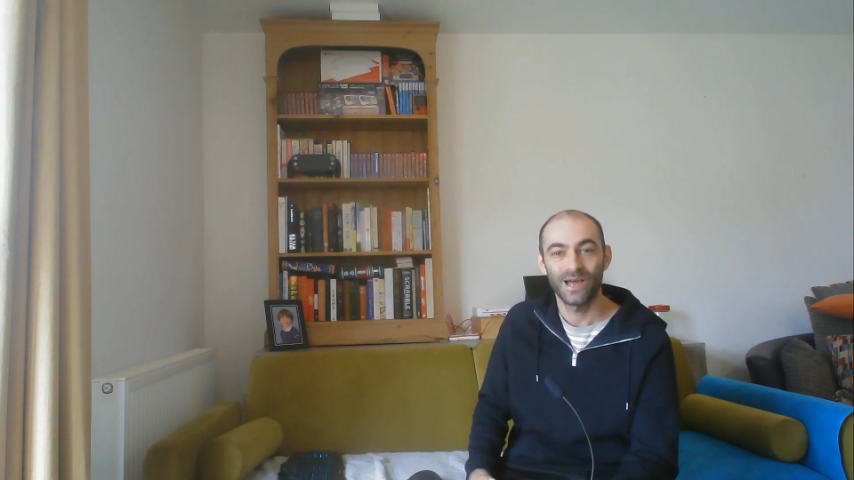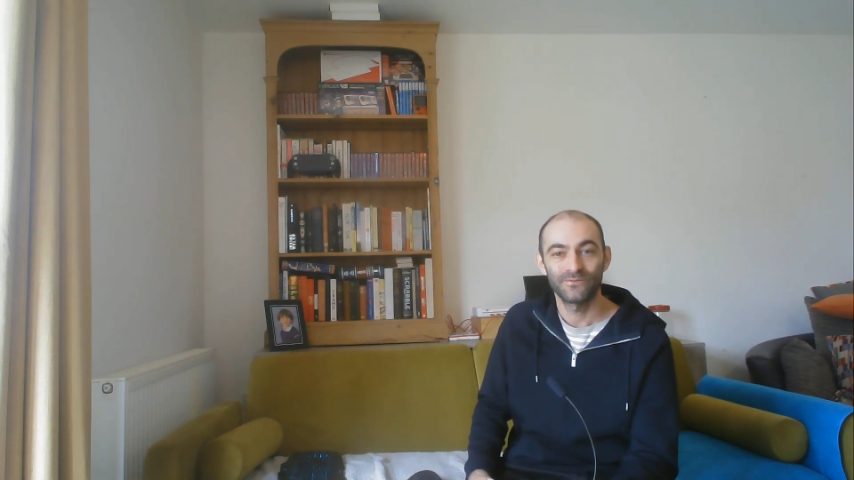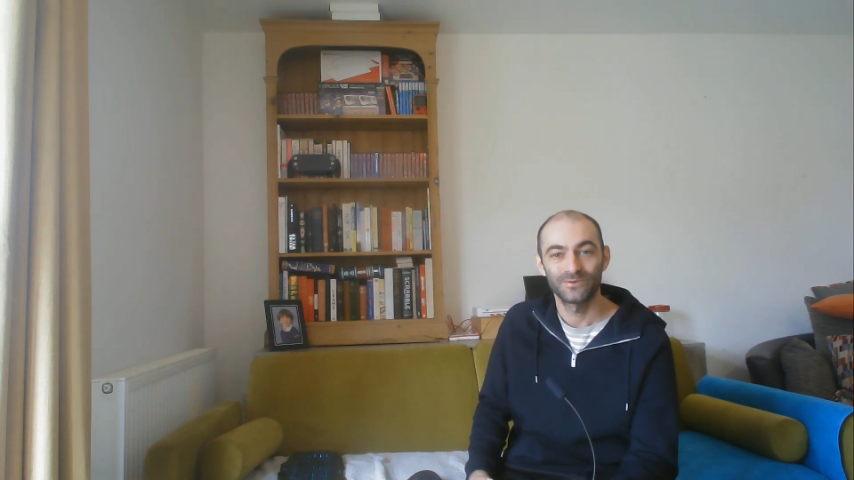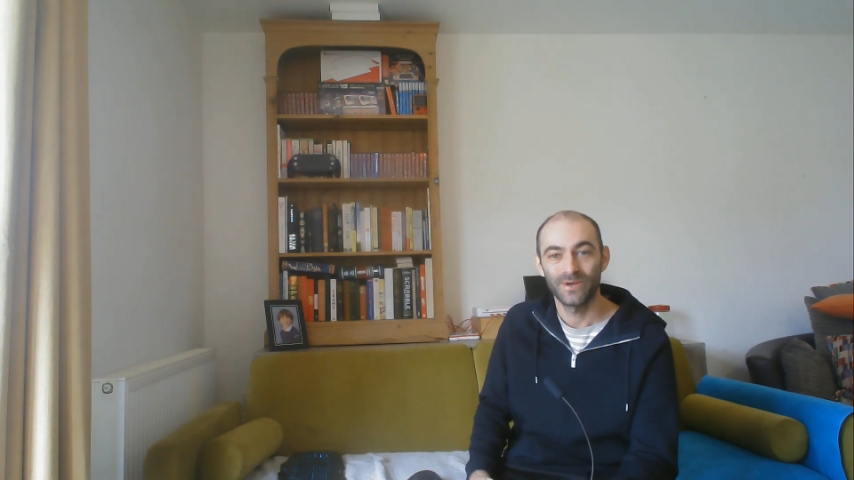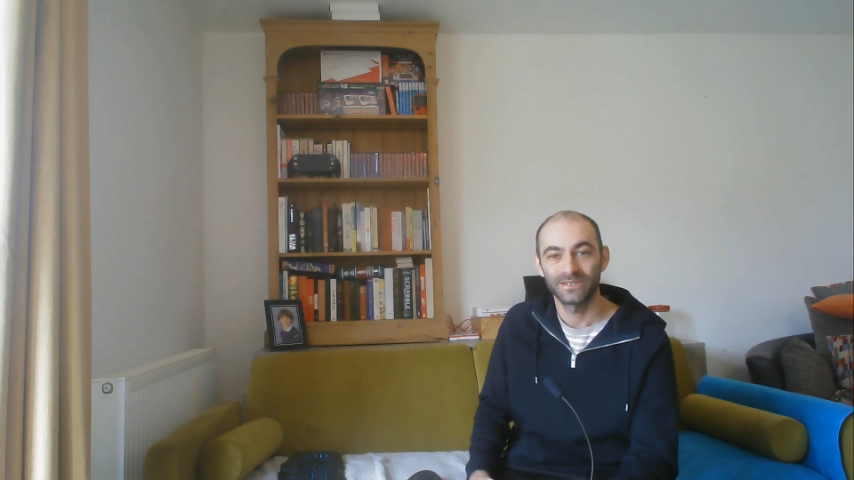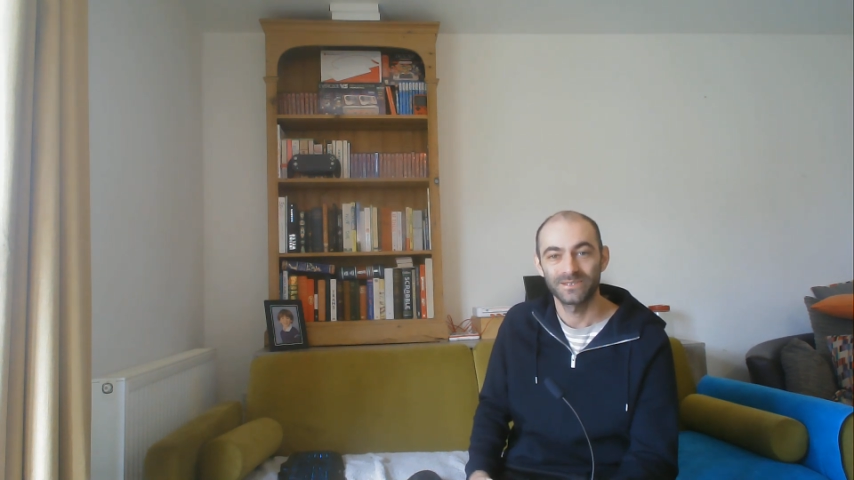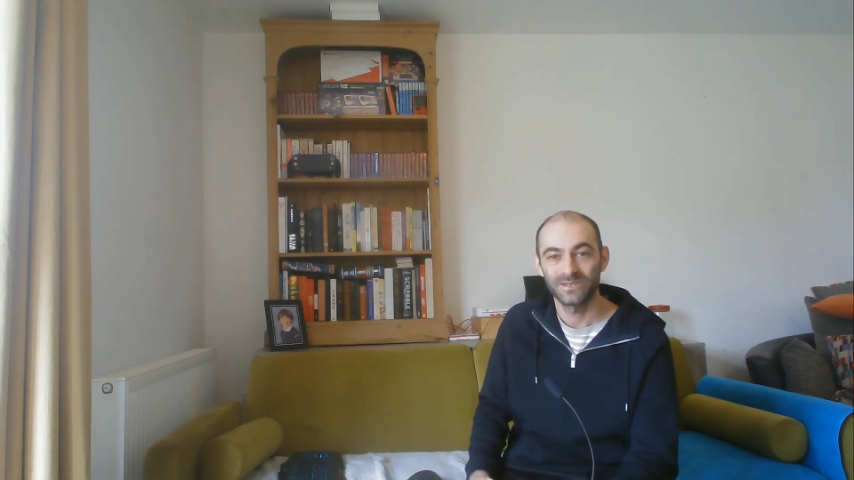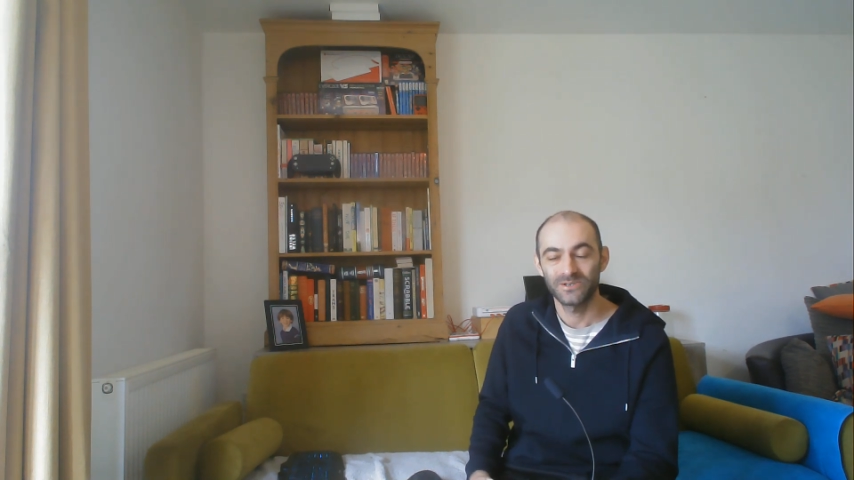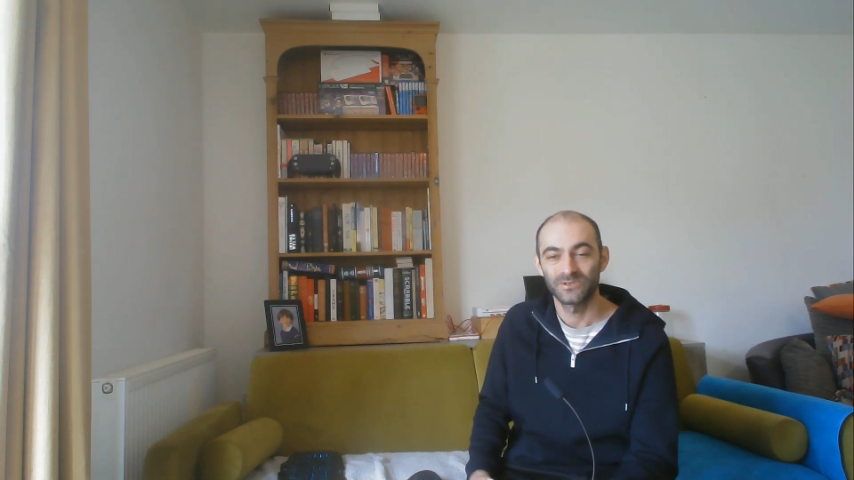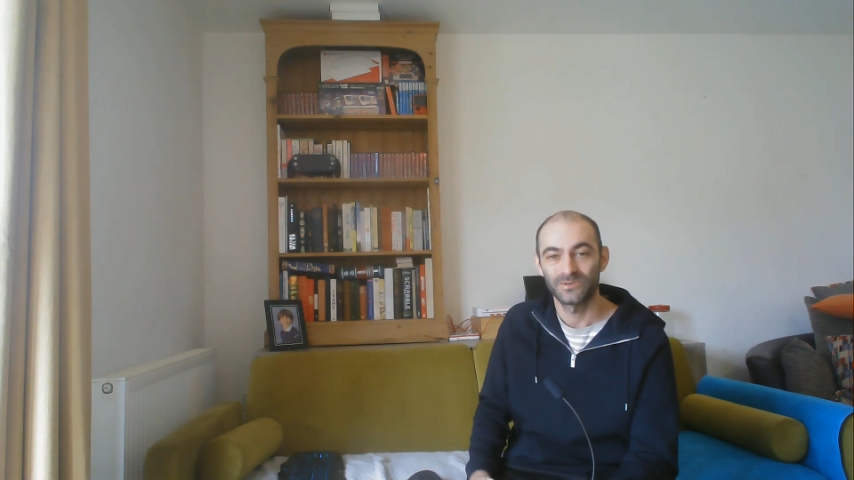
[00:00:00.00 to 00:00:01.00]
have to make
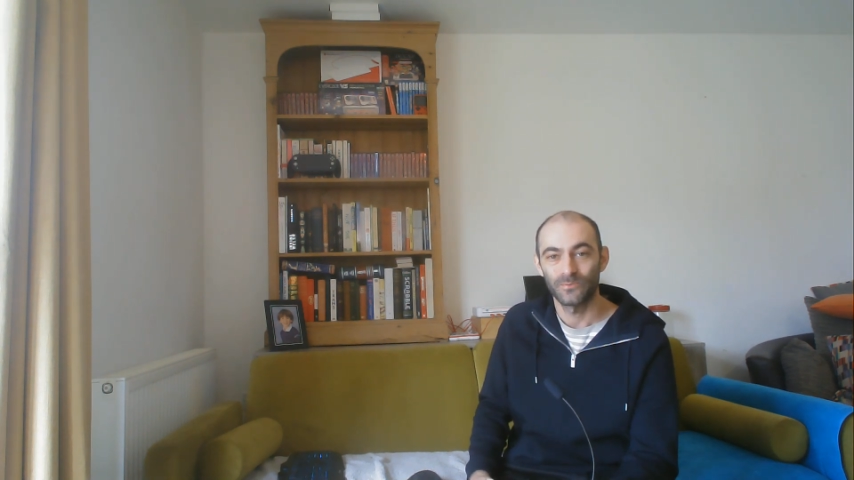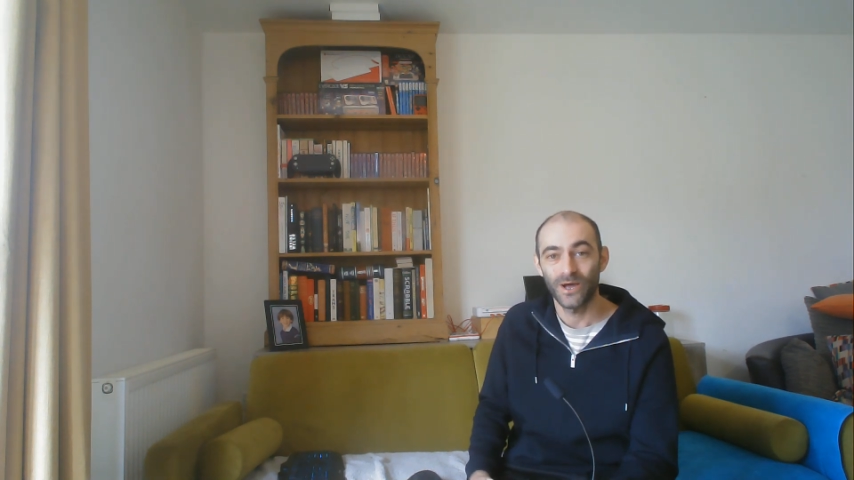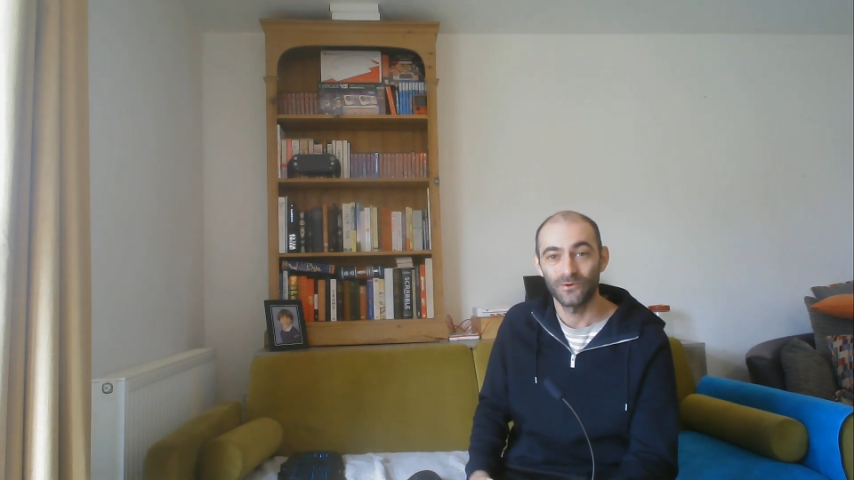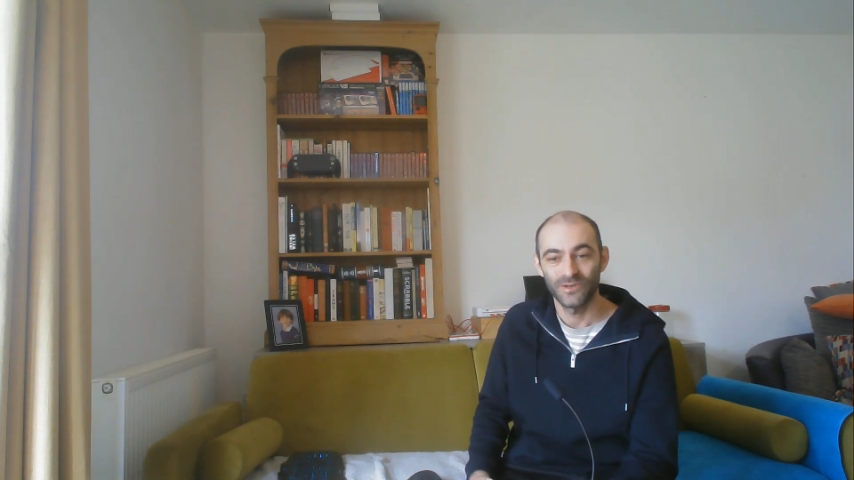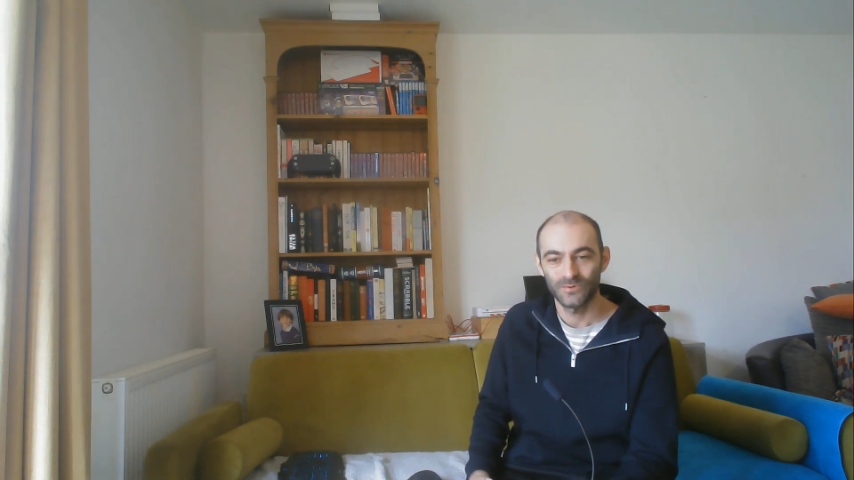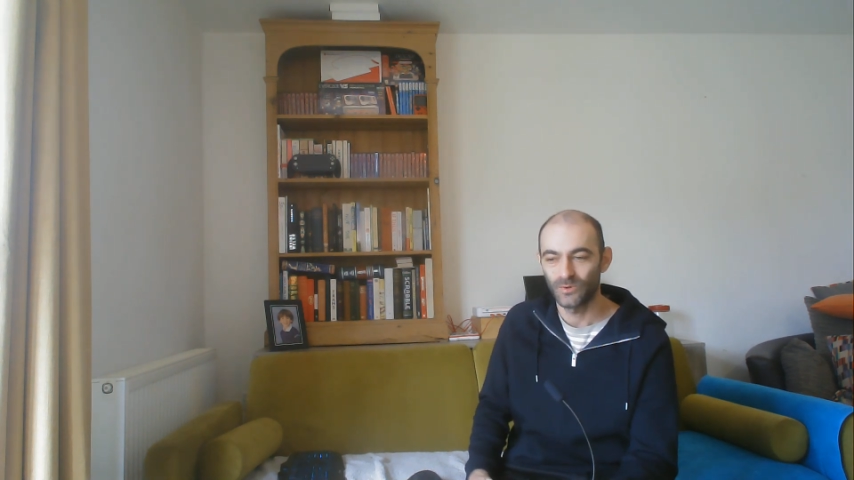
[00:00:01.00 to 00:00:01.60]
decisions about this,